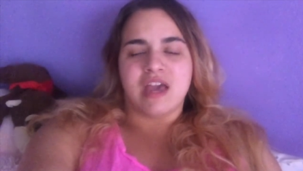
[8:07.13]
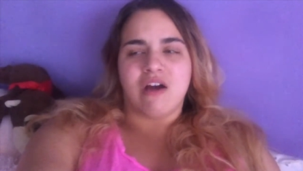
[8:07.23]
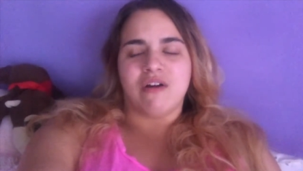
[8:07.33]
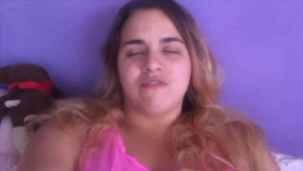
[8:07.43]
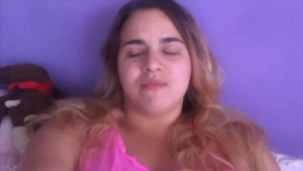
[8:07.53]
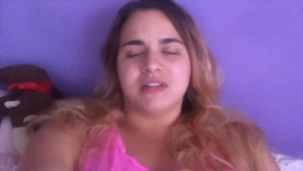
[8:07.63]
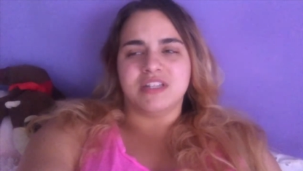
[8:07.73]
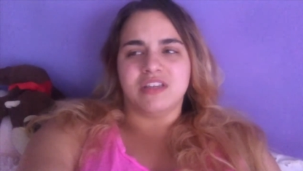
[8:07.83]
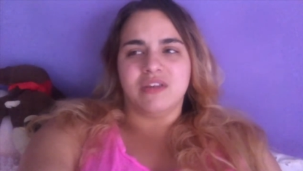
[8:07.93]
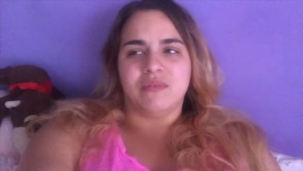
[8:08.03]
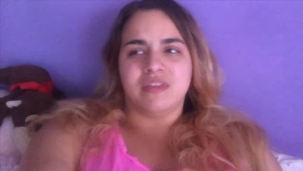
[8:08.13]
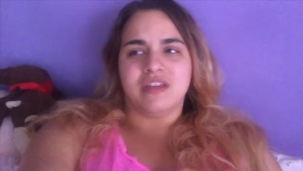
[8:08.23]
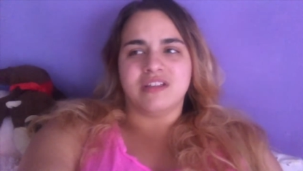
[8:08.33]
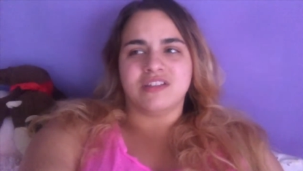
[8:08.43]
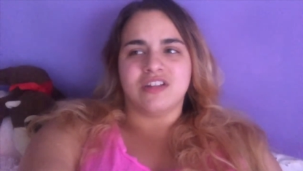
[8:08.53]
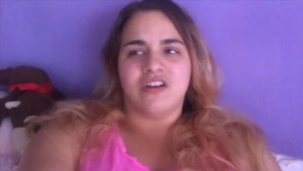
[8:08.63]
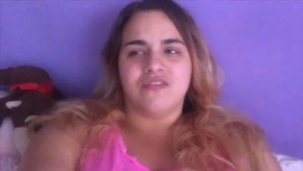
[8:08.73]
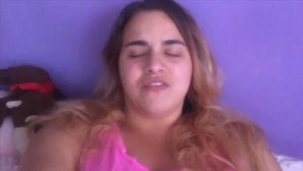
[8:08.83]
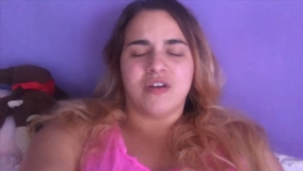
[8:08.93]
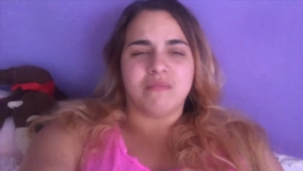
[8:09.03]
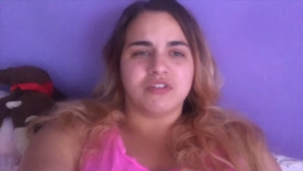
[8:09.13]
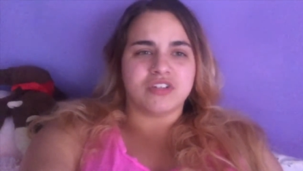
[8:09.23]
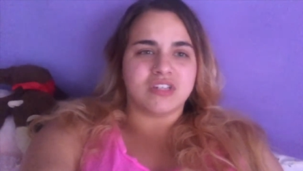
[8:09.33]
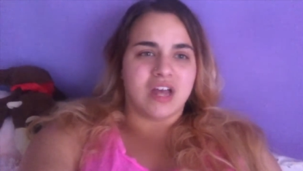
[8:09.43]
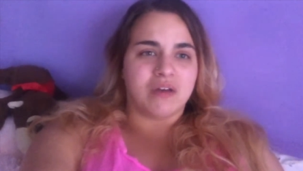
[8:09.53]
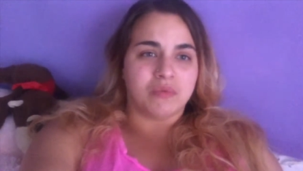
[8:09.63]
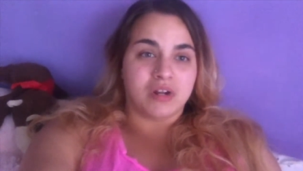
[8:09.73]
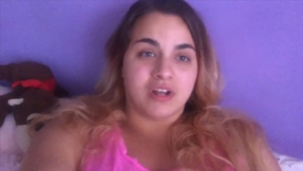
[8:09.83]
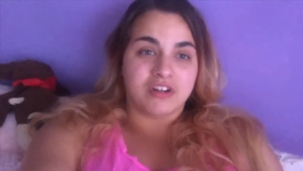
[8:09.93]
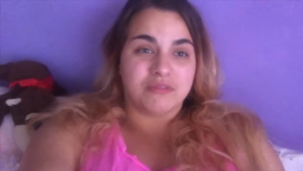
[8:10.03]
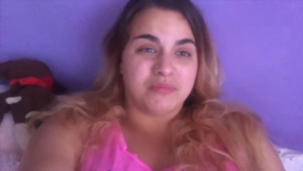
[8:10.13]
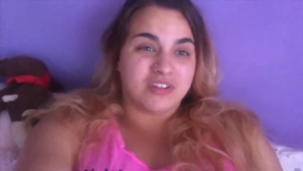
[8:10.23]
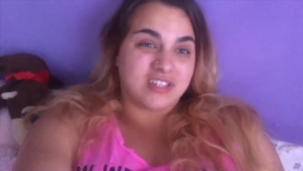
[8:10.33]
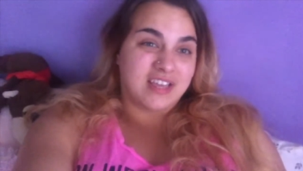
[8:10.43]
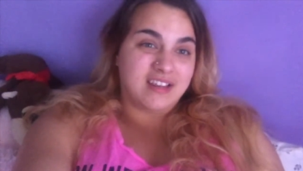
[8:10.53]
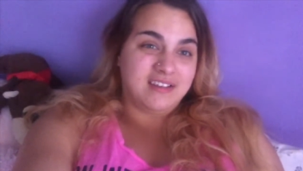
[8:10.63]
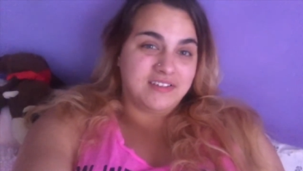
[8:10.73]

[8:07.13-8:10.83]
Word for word: how I've been dealing with it and stuff, if I'm just not 100%.